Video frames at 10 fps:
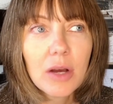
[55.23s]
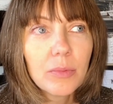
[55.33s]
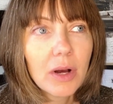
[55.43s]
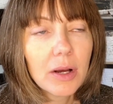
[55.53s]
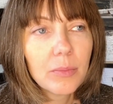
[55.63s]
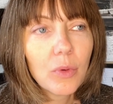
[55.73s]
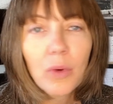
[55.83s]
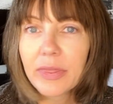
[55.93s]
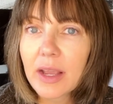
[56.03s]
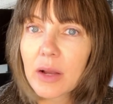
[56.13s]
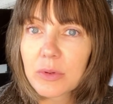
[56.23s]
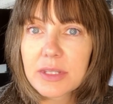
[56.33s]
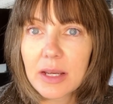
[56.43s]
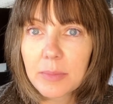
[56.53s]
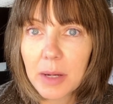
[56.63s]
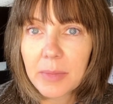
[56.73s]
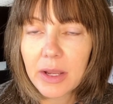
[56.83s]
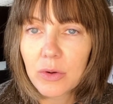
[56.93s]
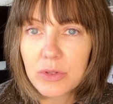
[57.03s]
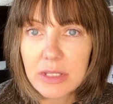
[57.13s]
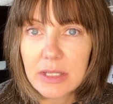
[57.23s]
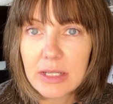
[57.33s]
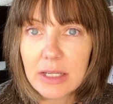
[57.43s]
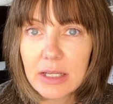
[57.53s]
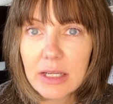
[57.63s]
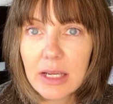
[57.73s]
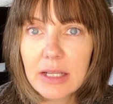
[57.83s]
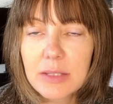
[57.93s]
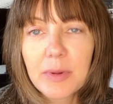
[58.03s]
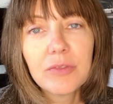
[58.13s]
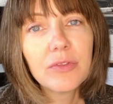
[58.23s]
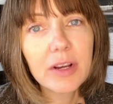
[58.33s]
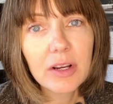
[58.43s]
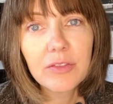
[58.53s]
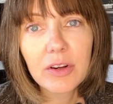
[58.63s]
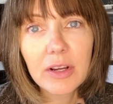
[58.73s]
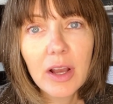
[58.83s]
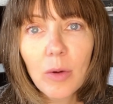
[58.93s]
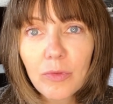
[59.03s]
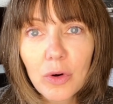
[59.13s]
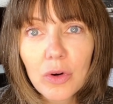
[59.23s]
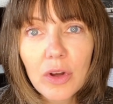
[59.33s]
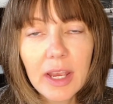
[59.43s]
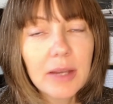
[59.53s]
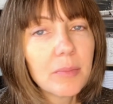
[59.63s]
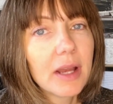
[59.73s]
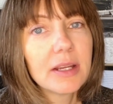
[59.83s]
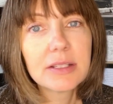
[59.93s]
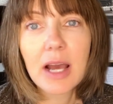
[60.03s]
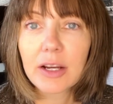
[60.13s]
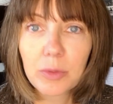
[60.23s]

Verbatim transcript: Um, one thing I will say about my O C D, it's been very, very helpful in my entire